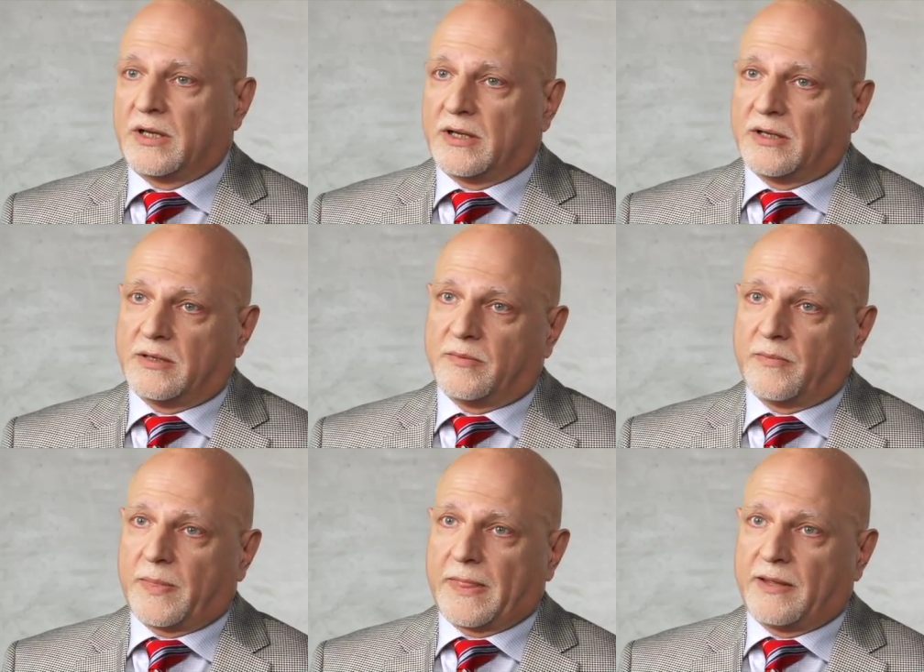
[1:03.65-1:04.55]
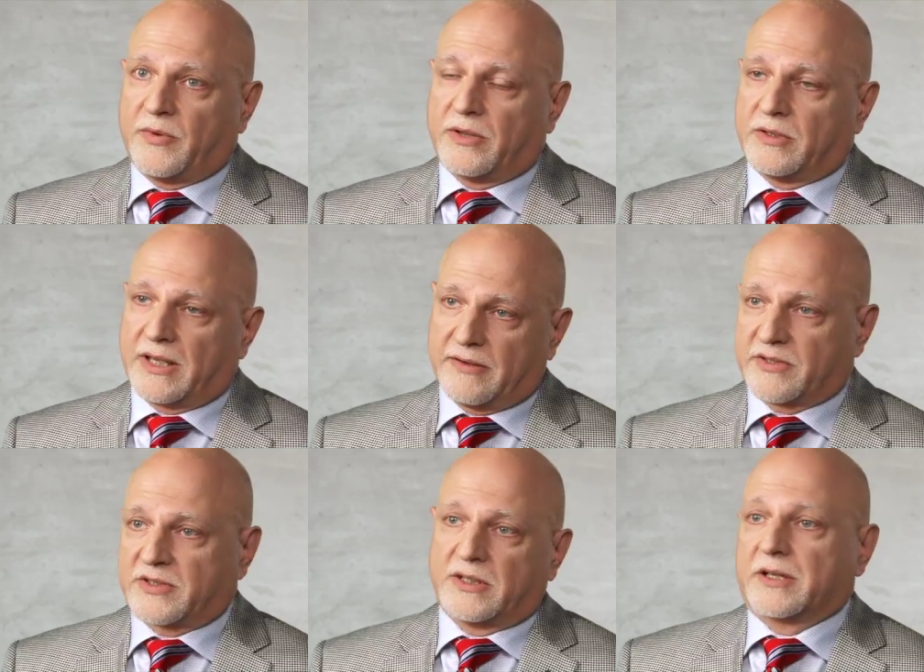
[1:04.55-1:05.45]
um, and we only
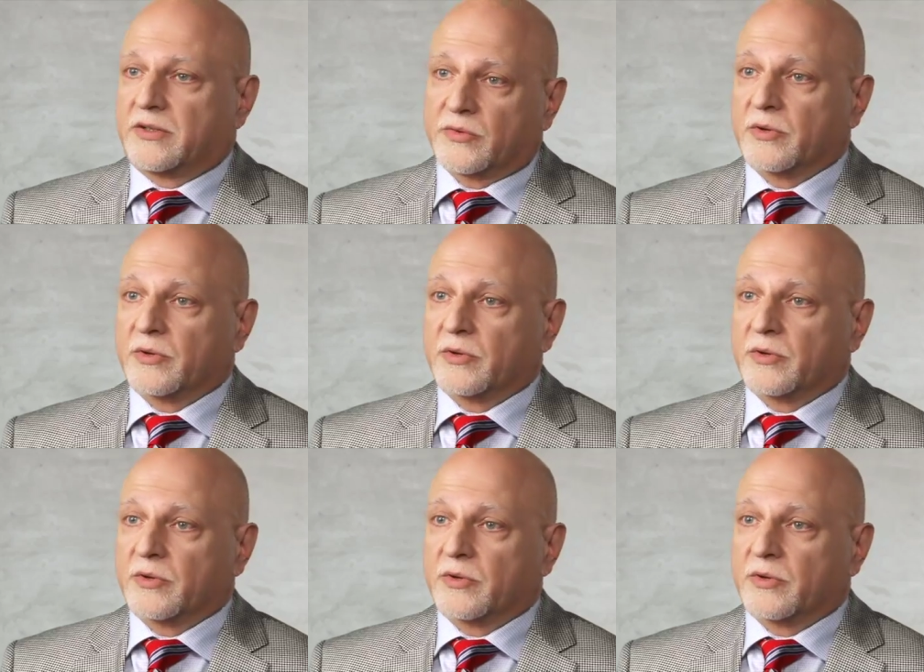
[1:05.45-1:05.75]
have a selected